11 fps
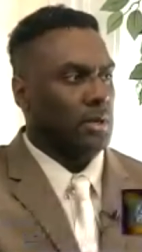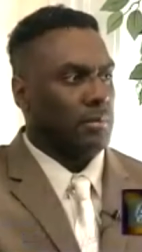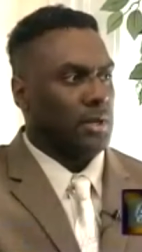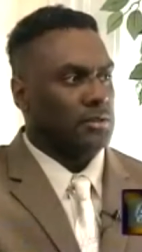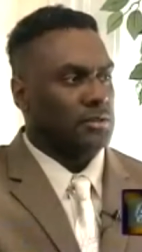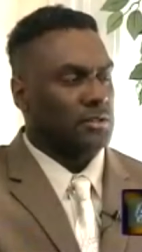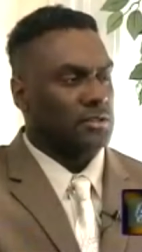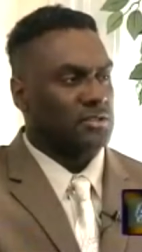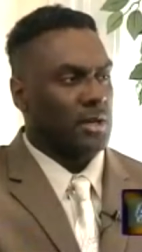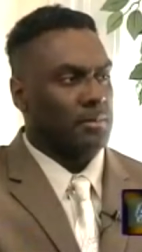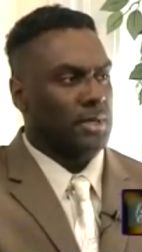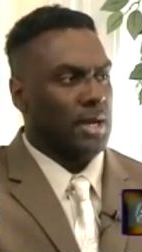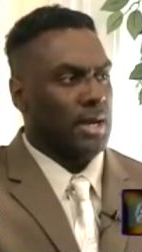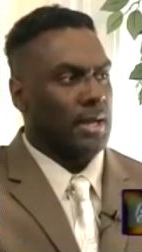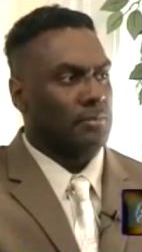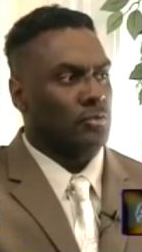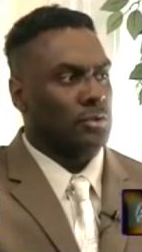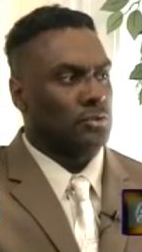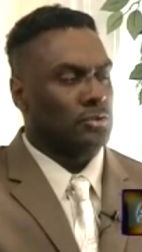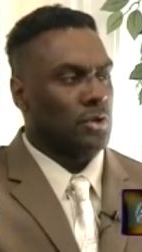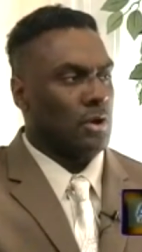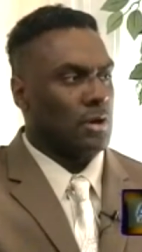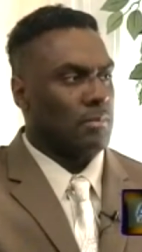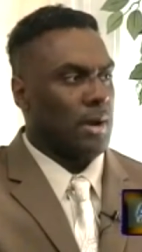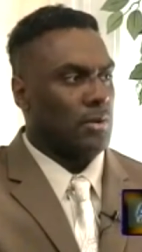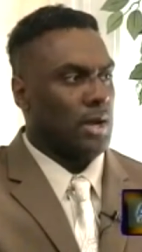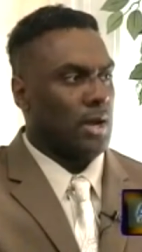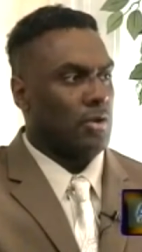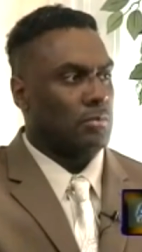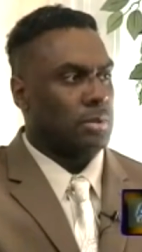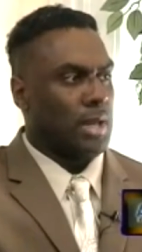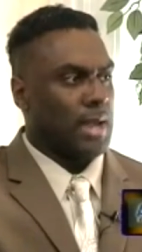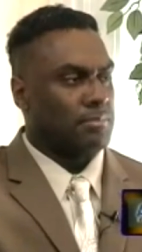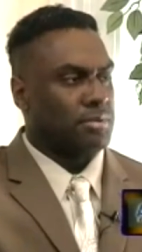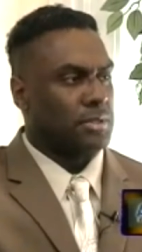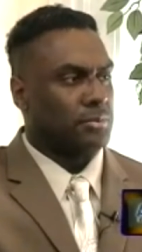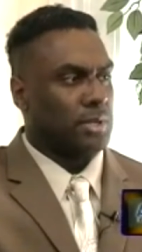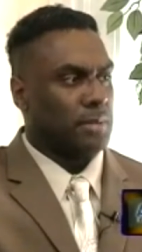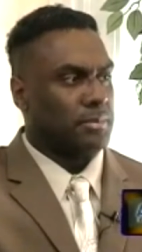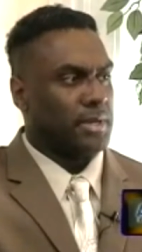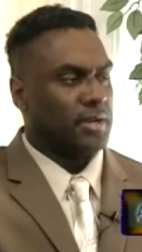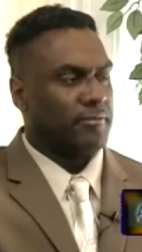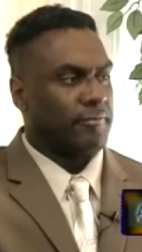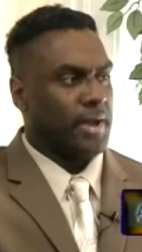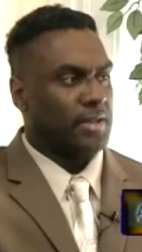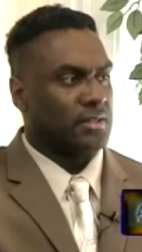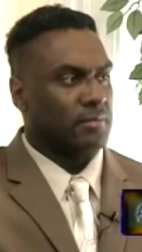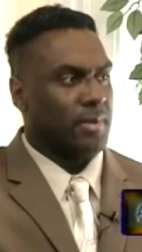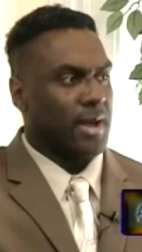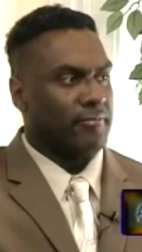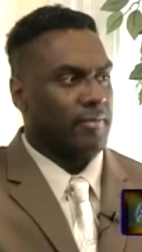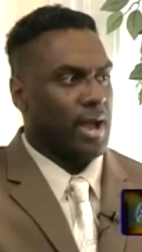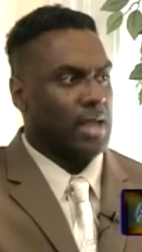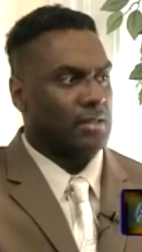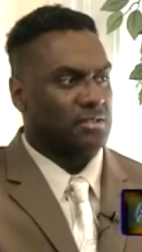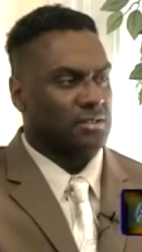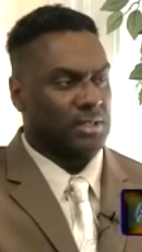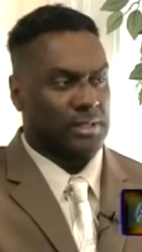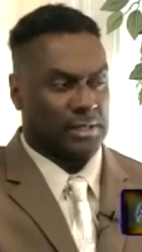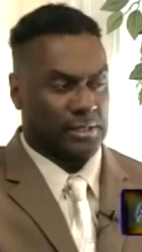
But there's sometimes when you talk about how black people are being affected by violence, and, any,